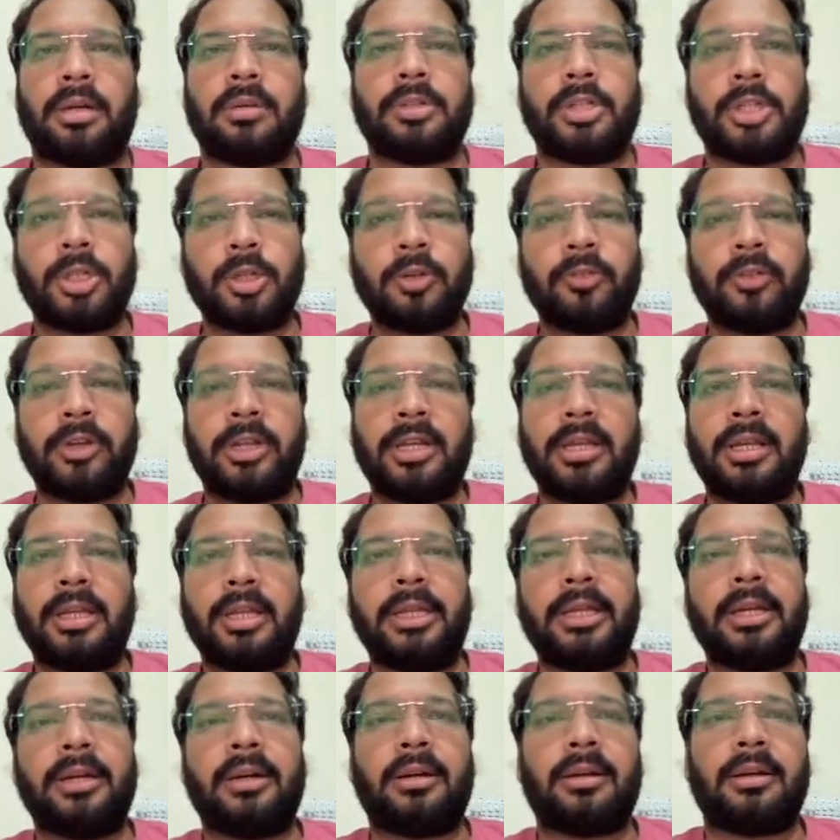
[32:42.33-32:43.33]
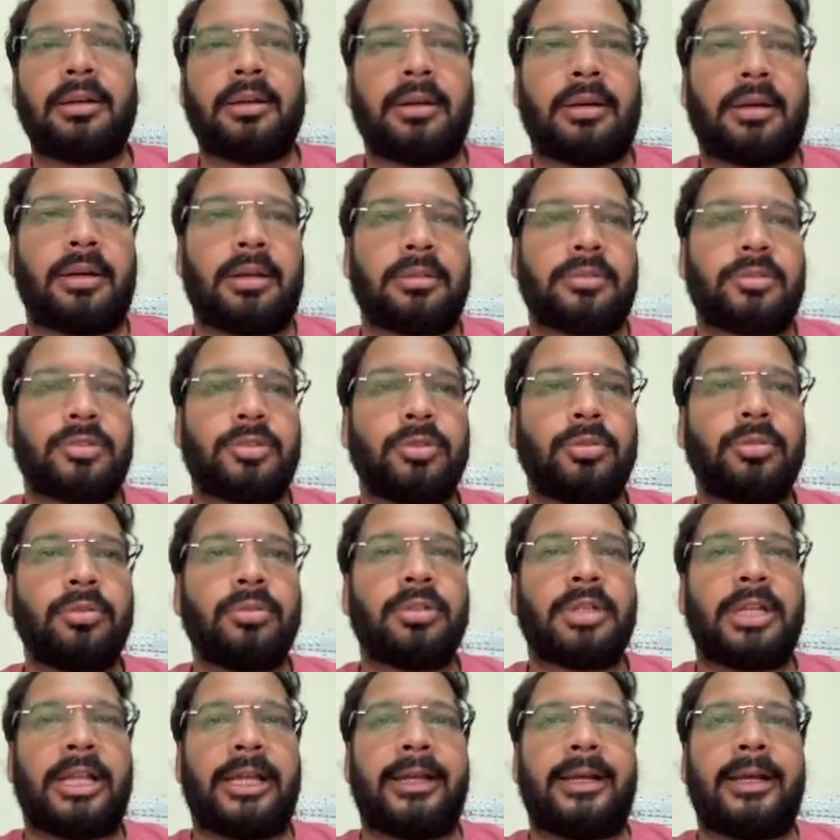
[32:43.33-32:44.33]
you will hear
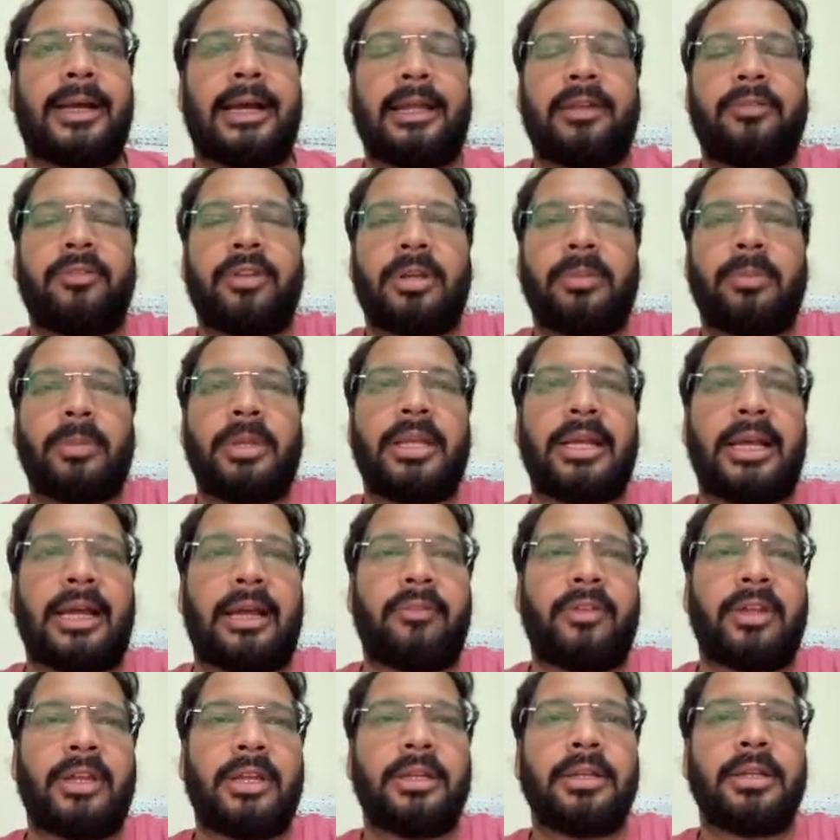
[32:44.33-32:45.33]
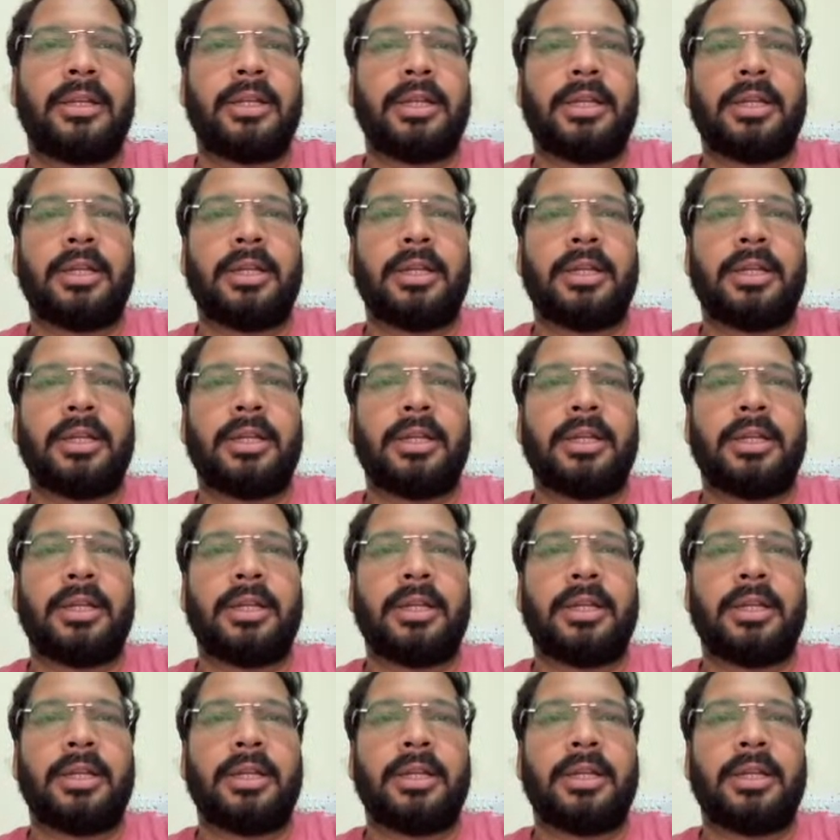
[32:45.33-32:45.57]
soon. Like I will be having